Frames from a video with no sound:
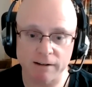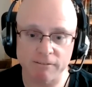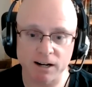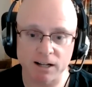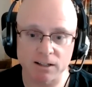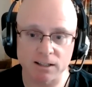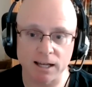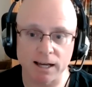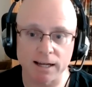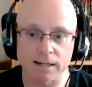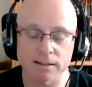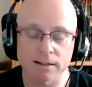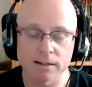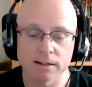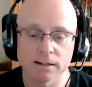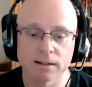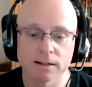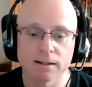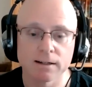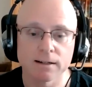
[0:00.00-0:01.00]
I've outlined,
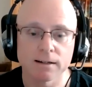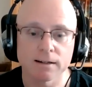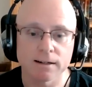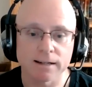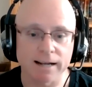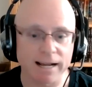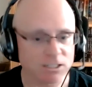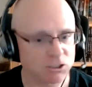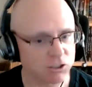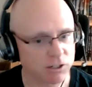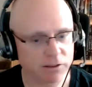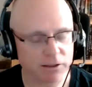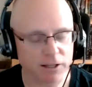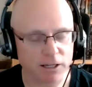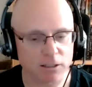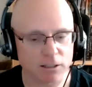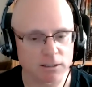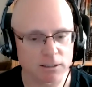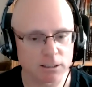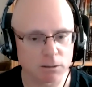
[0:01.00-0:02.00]
and actually
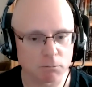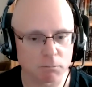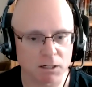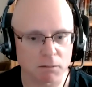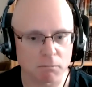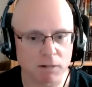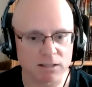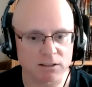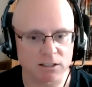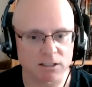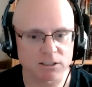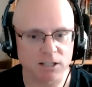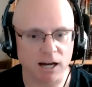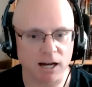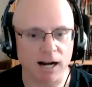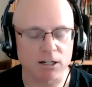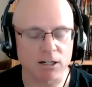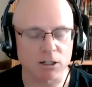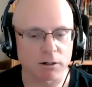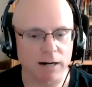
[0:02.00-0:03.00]
think a little bit about the
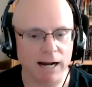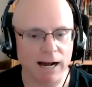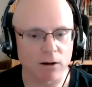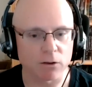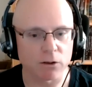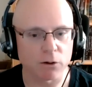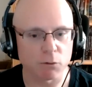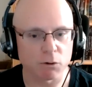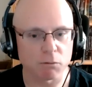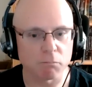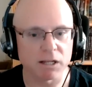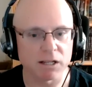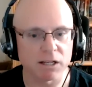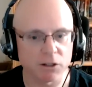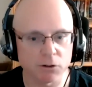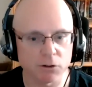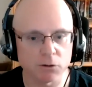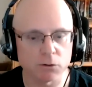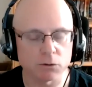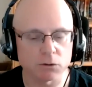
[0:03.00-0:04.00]
doctrine and how they would be
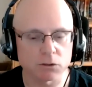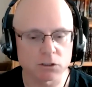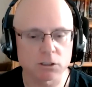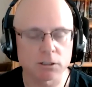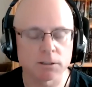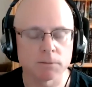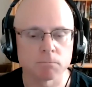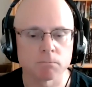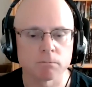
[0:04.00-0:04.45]
used.